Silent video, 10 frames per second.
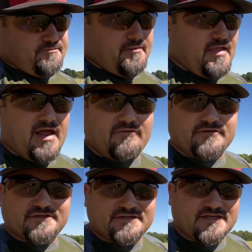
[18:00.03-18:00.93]

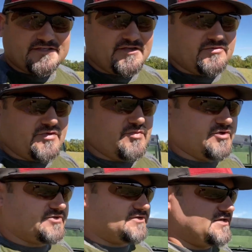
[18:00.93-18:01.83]
average of 63
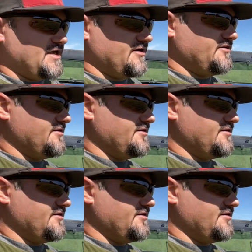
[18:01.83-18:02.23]
bushels an acre.